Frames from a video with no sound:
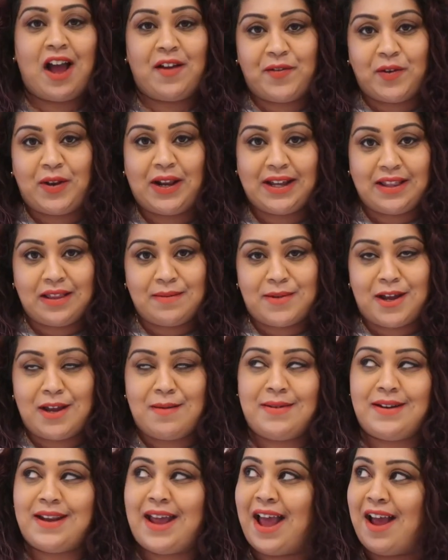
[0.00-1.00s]
I feel like at the
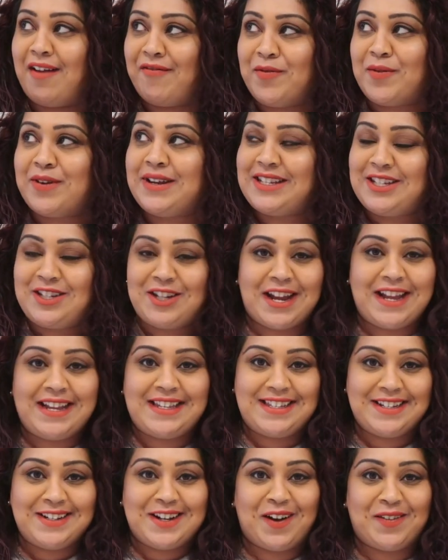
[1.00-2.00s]
moment everyone is
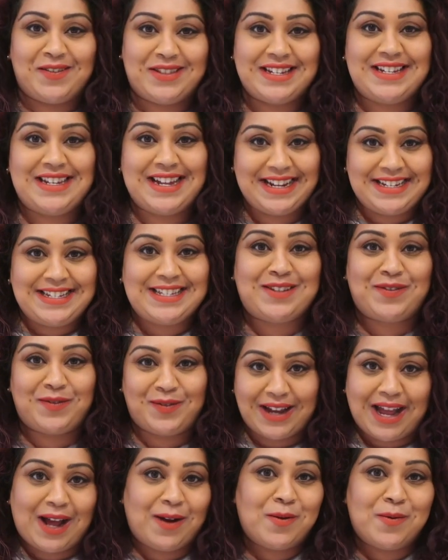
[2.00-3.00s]
chasing after the latest
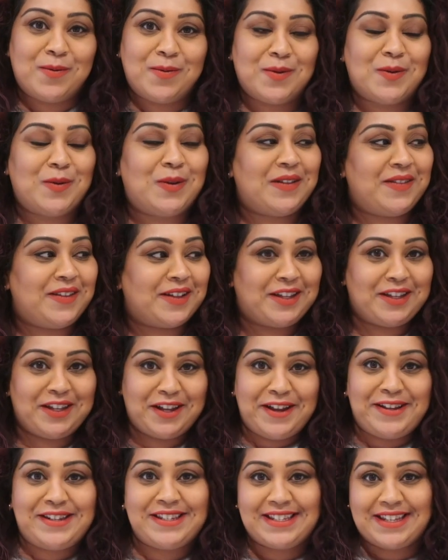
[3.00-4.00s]
flower wall and the
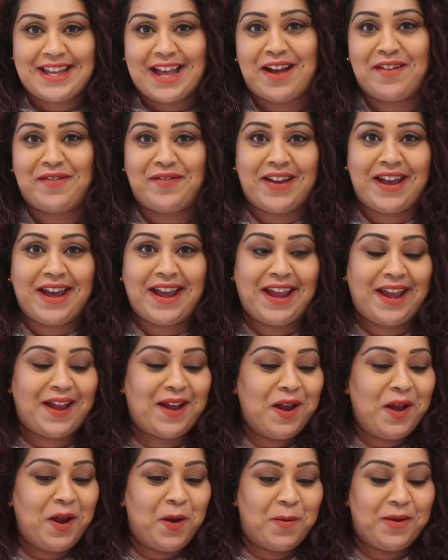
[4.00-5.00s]
cutest cafe
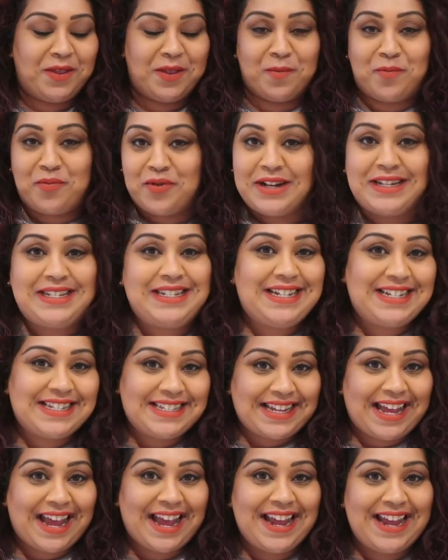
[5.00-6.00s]
with the prettiest
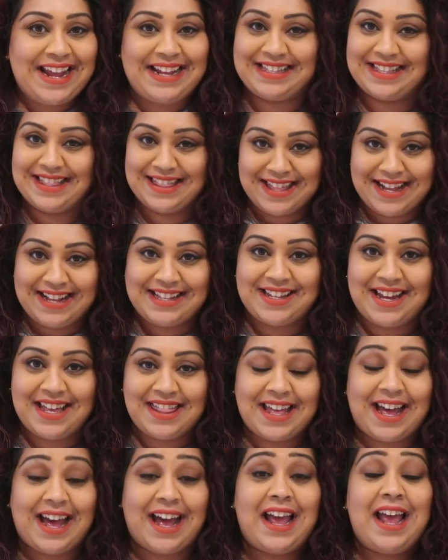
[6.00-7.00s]
cakes and things
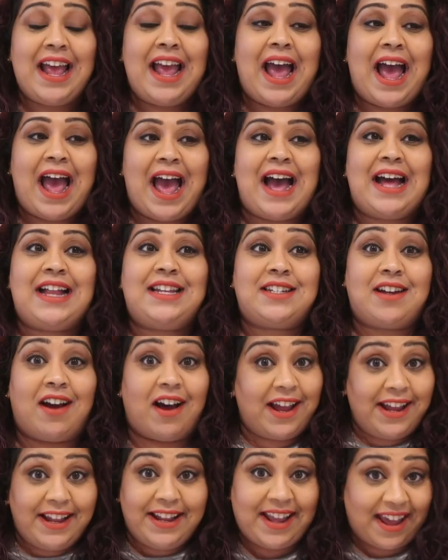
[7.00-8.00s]
like that, and
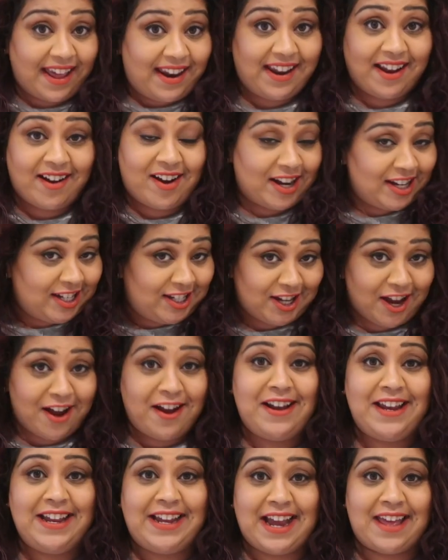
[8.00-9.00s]
I get it, I
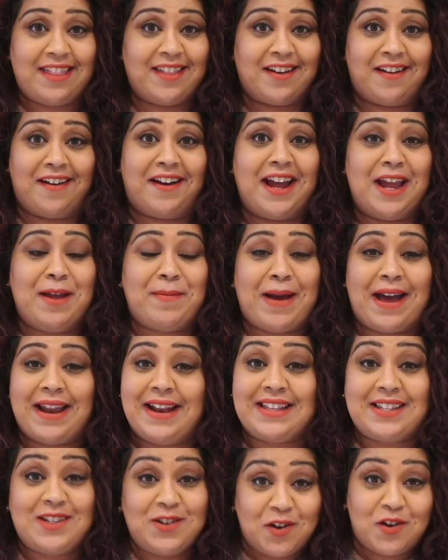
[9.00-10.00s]
totally get the hype, and
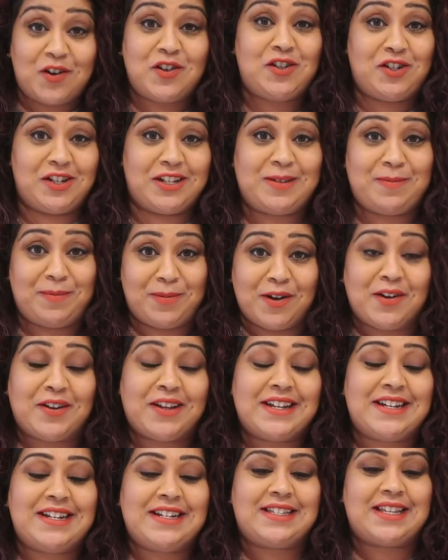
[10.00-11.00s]
it's not just
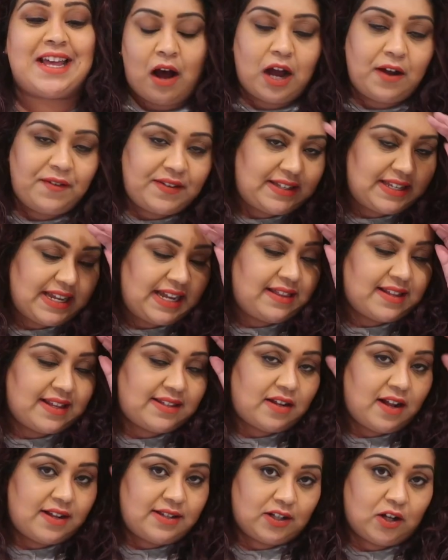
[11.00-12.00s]
bloggers. I've seen
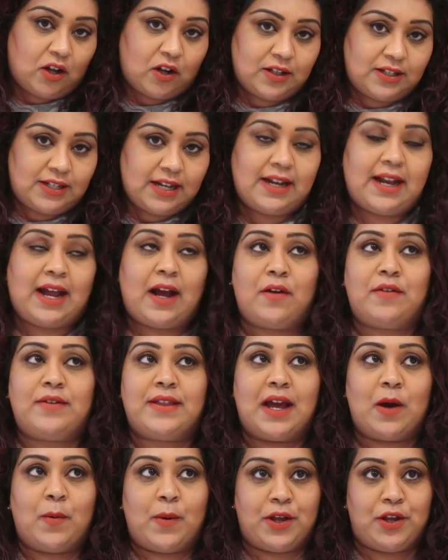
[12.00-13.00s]
there's loads of content out
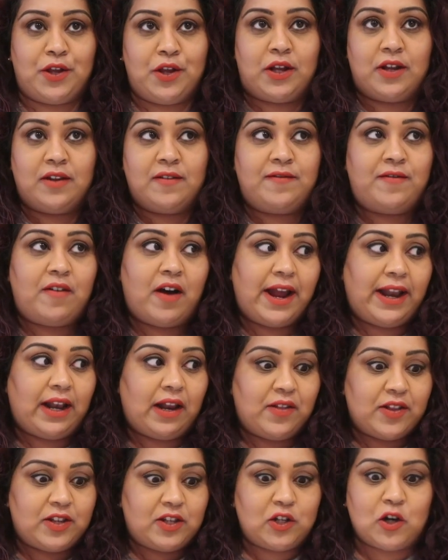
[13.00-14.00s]
there where you can find
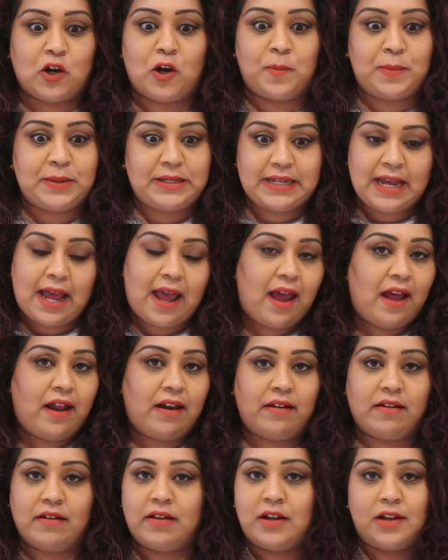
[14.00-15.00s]
like the top
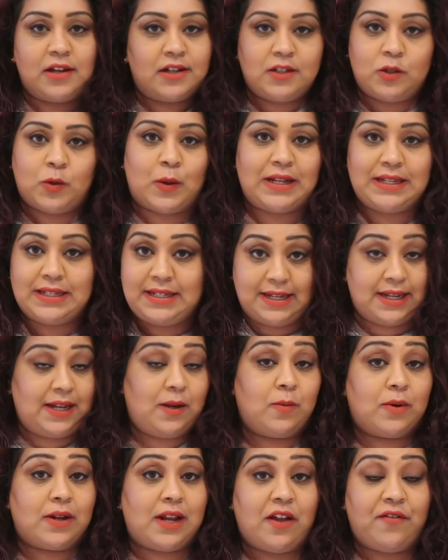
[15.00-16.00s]
10,
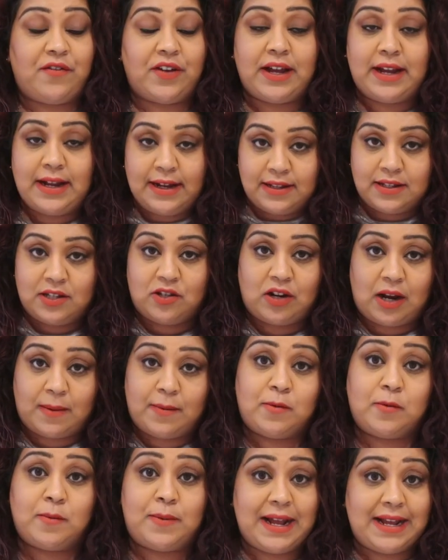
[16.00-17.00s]
20, whatever
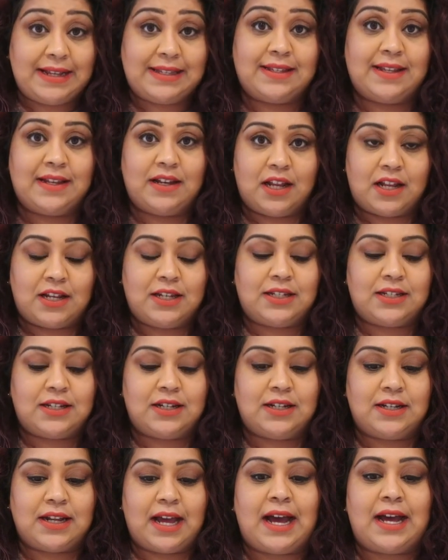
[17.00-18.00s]
Instagrammable places in
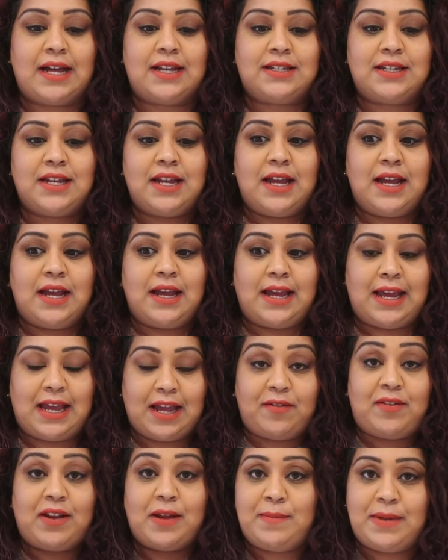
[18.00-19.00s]
London, and
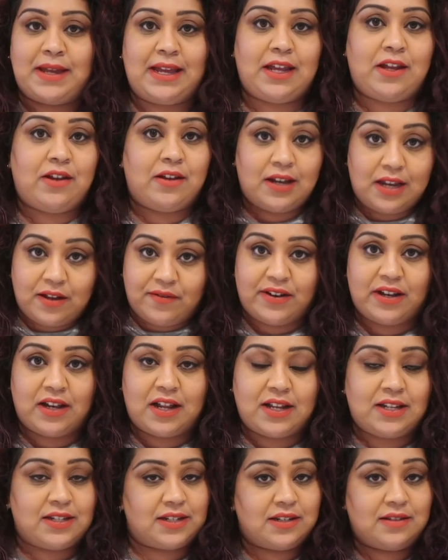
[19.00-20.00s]
if like me, you live in
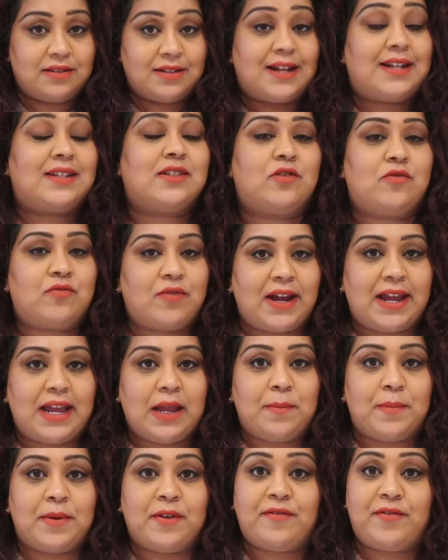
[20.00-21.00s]
London, that's great,
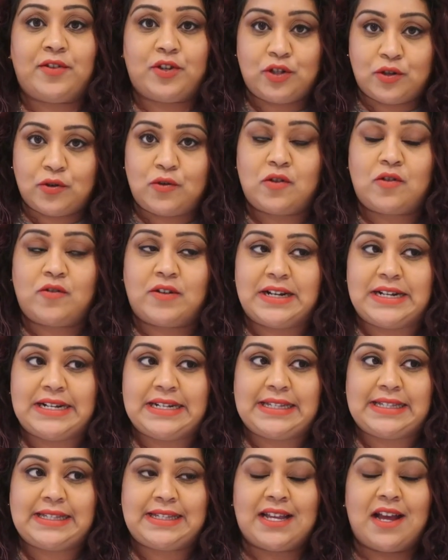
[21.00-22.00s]
but for
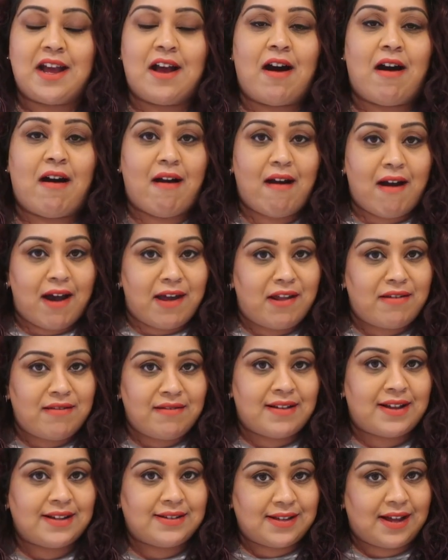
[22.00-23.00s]
tourists, I don't
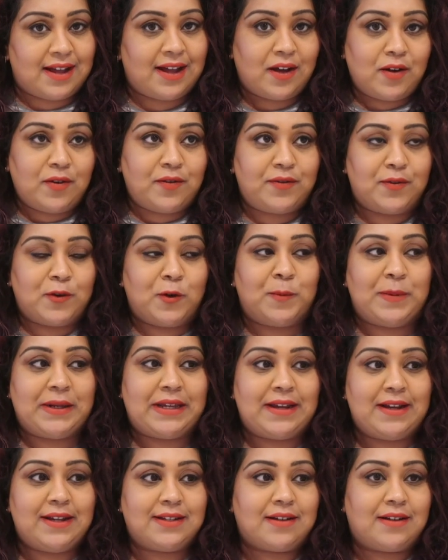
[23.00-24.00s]
think that's that helpful,
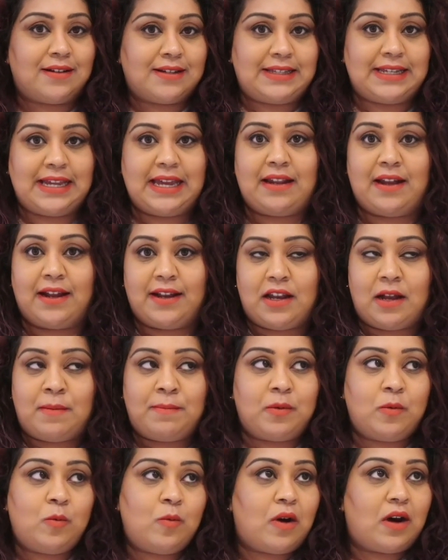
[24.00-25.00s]
because I'll see like
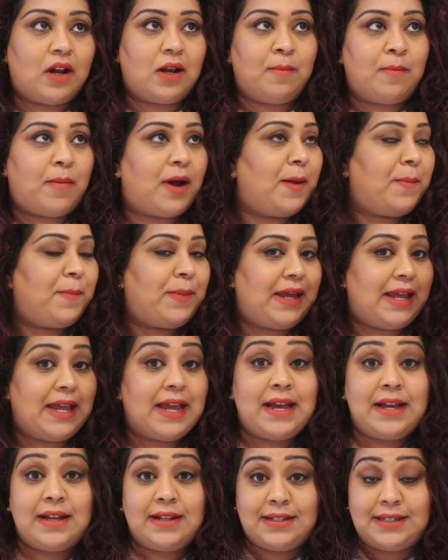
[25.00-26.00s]
number one might be
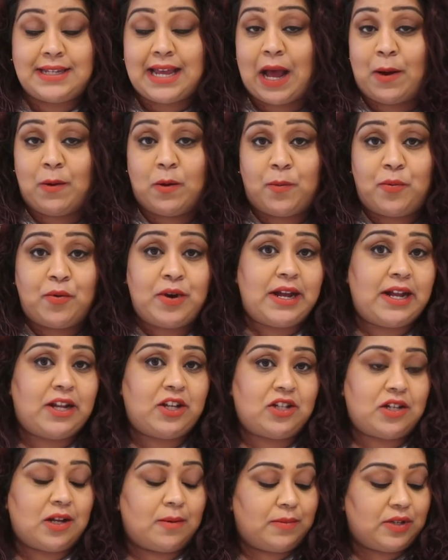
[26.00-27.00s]
Tower
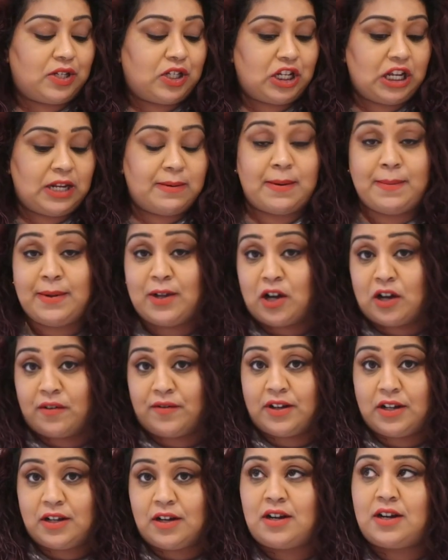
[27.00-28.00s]
Bridge, number two might be
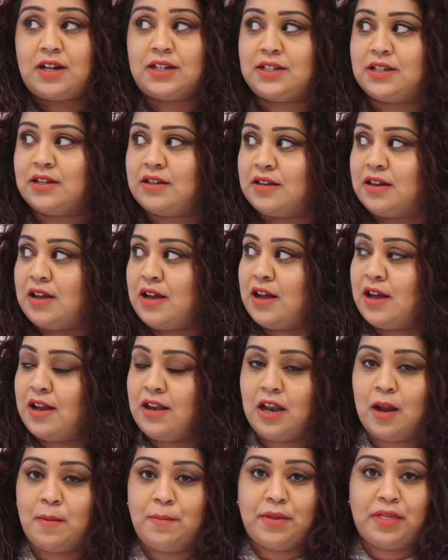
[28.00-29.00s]
Covent Garden,
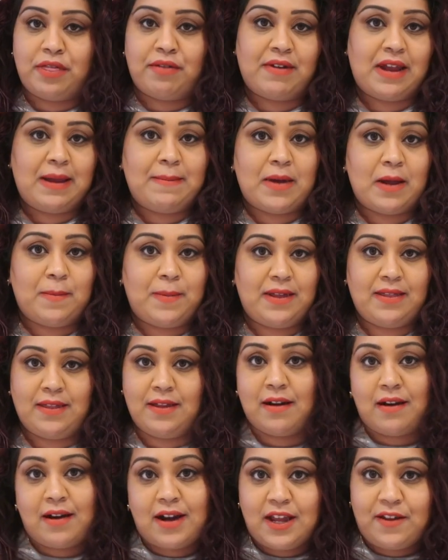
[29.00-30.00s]
number three might
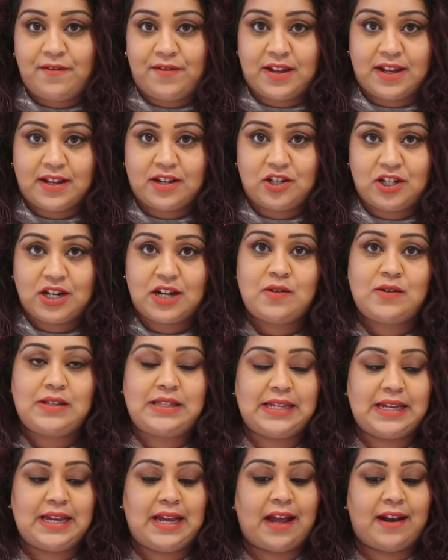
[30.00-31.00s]
be the Ivy in
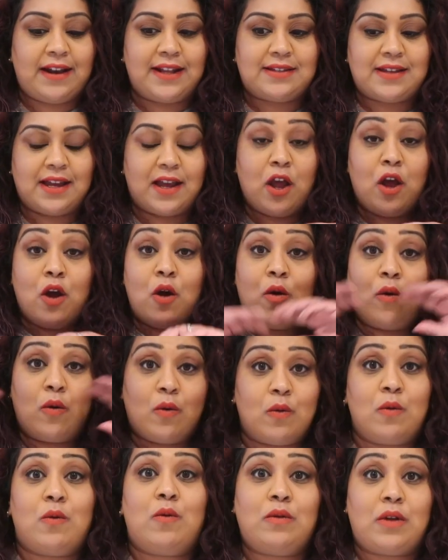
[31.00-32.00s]
Chelsea, and it's like
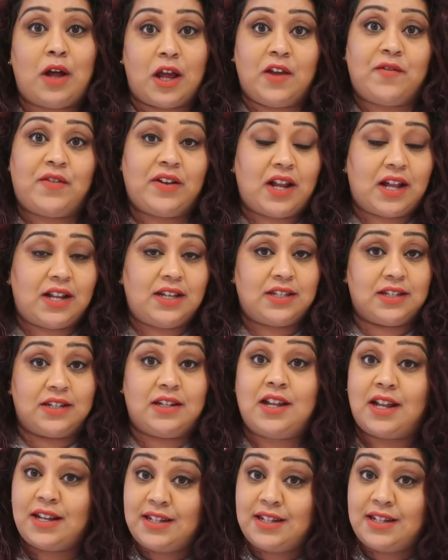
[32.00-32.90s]
all over London.